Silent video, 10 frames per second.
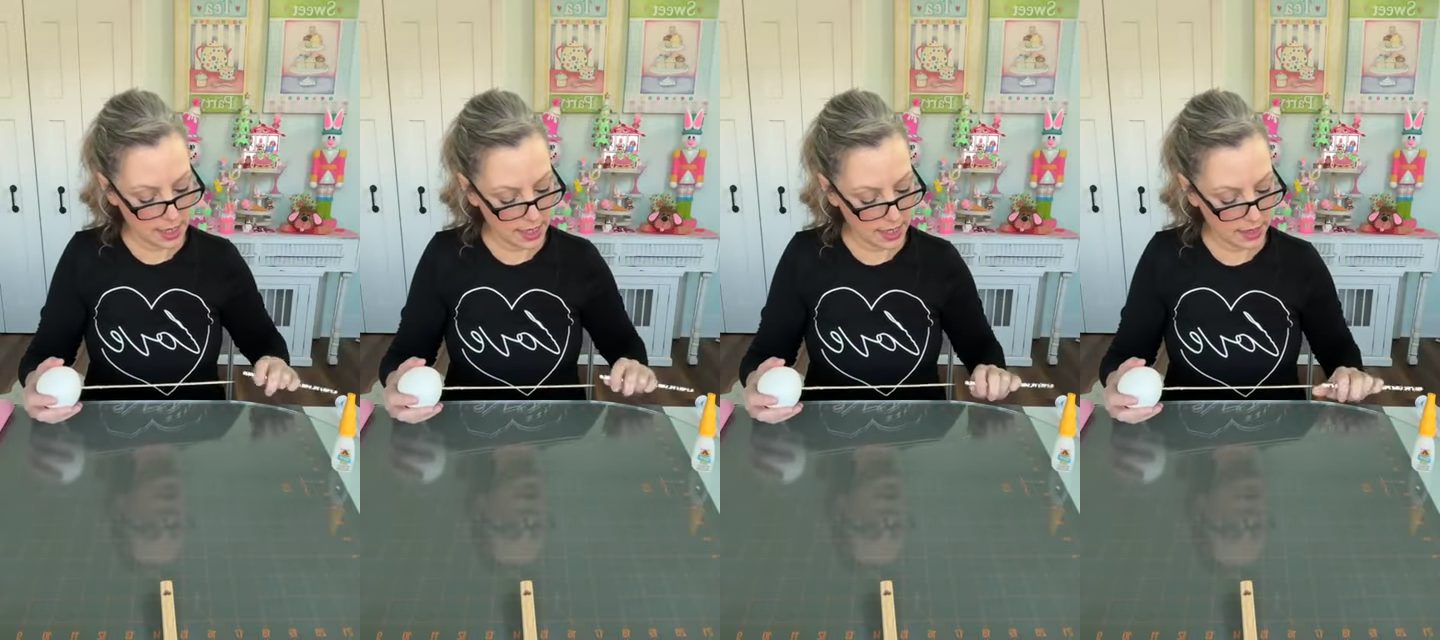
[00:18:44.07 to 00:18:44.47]

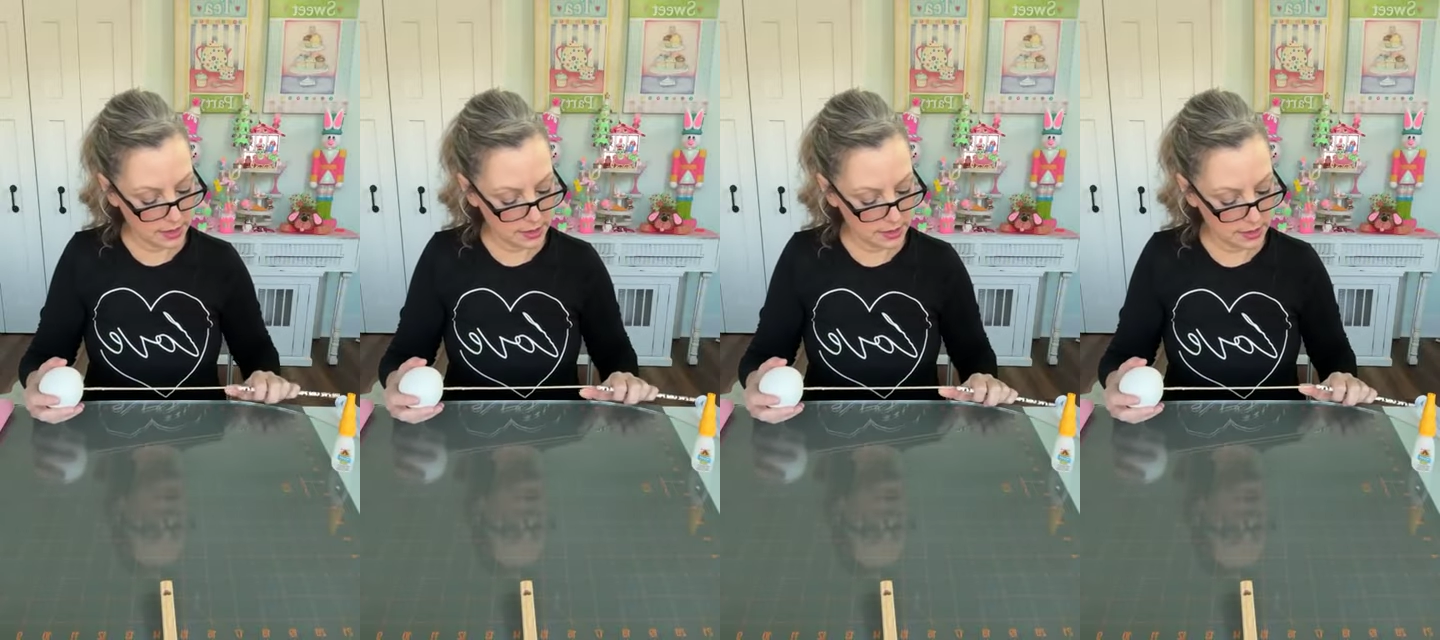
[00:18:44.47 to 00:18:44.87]

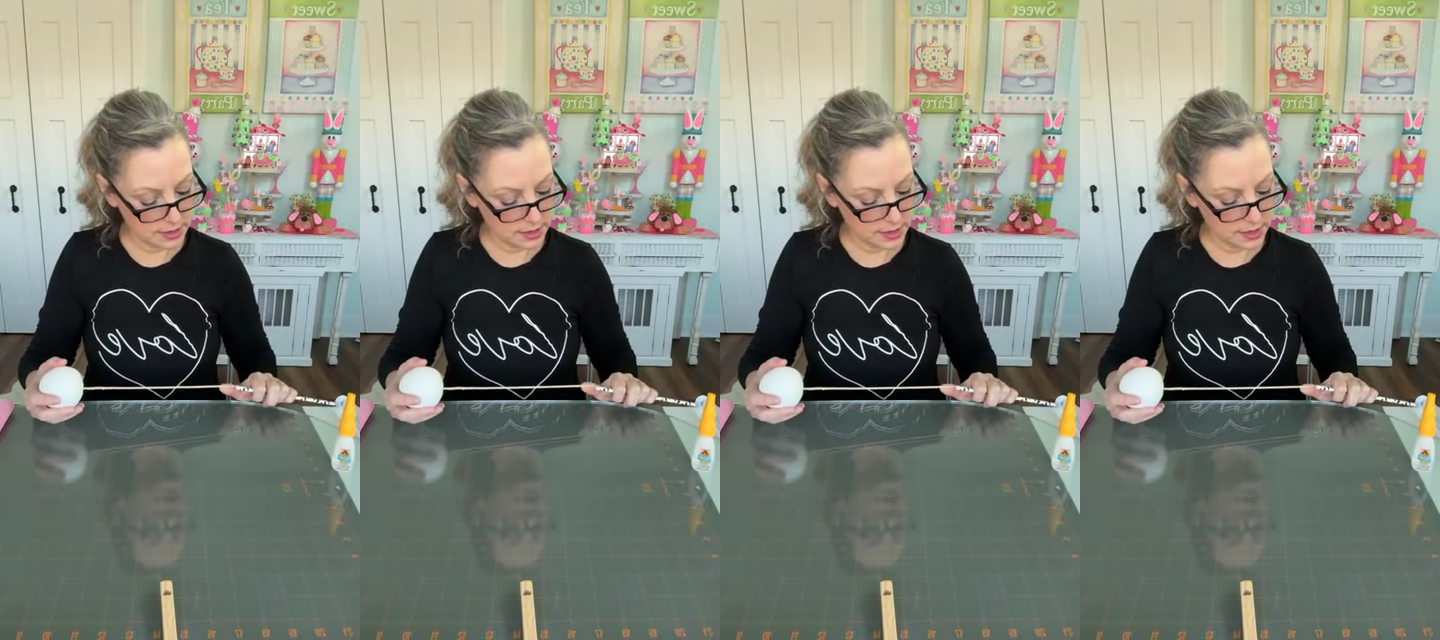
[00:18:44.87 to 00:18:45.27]
and
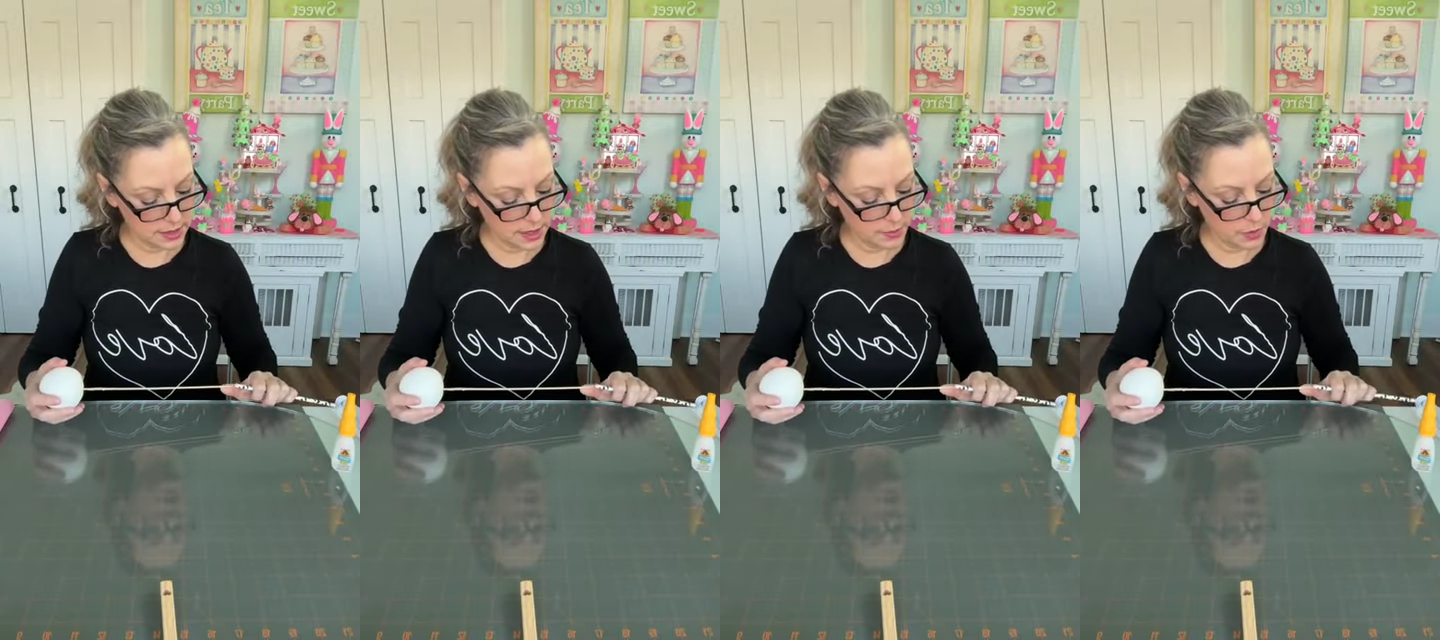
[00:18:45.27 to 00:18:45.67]

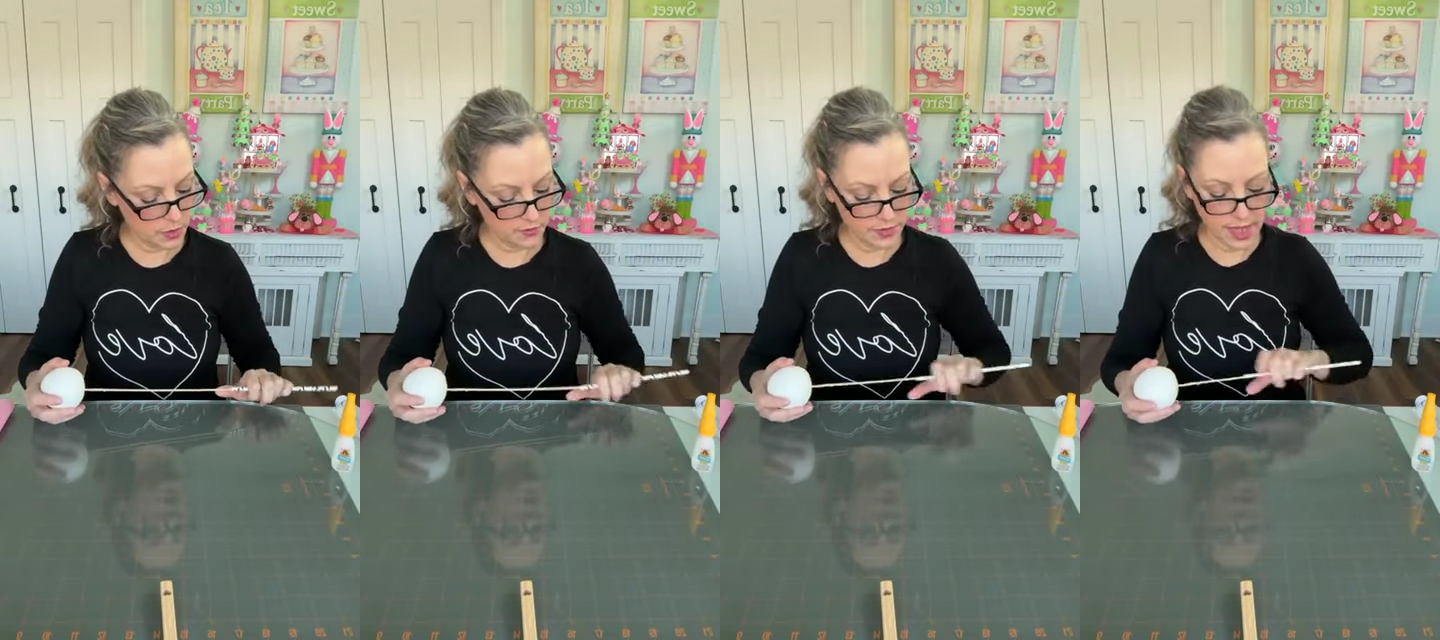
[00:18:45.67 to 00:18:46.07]
stick it up
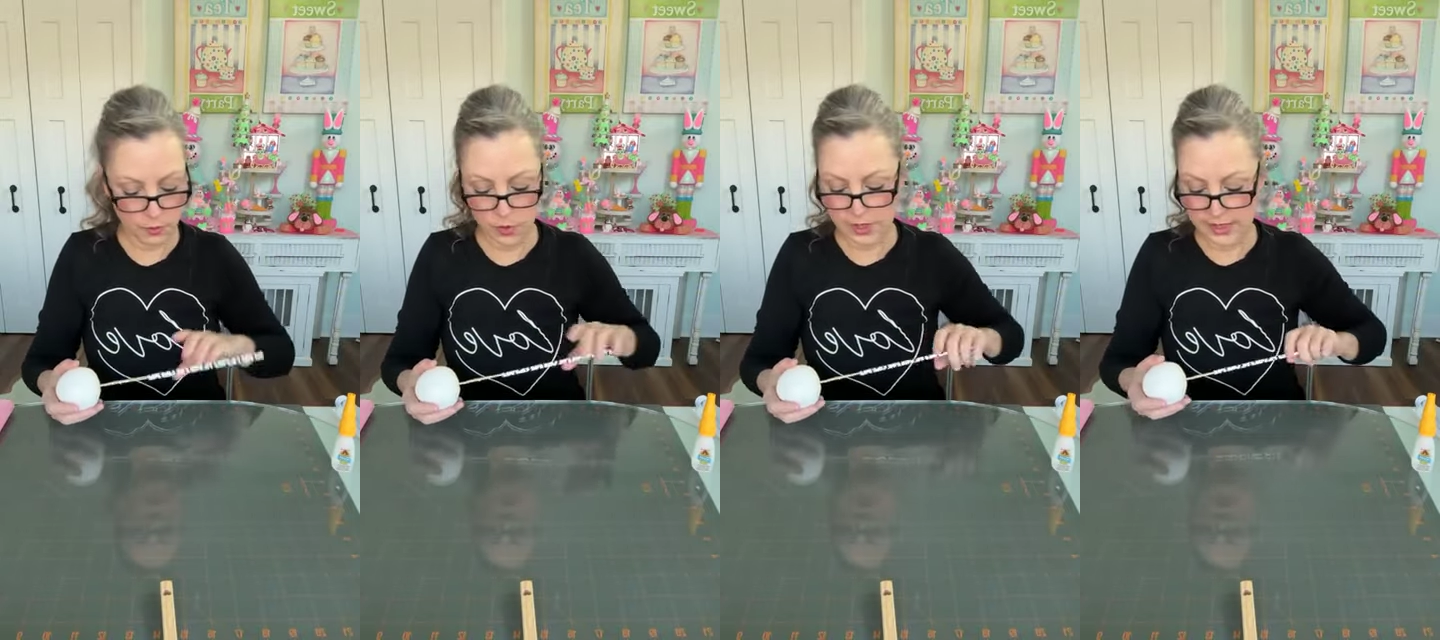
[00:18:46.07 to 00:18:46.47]
over that